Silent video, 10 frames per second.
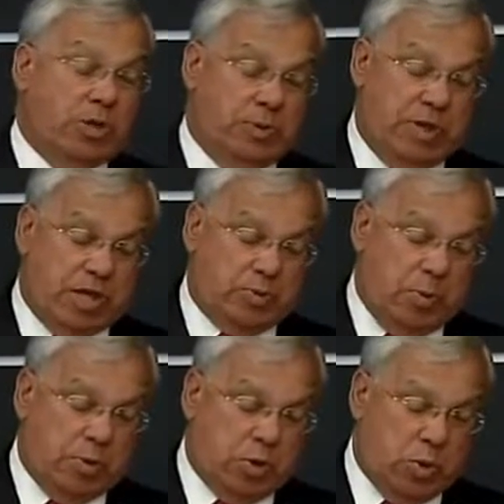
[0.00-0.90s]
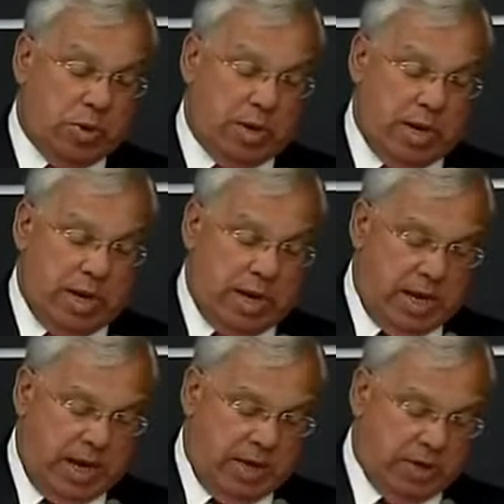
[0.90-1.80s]
That's what we're doing
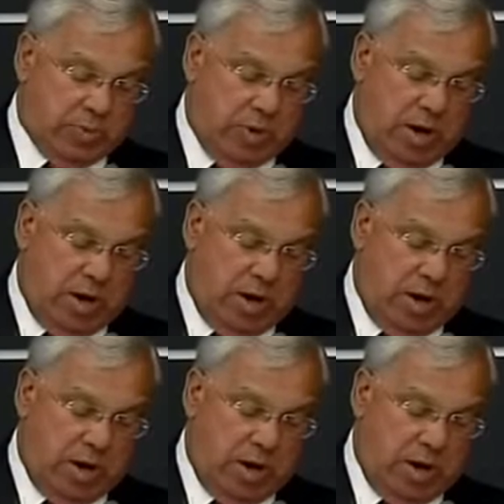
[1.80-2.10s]
here this morning.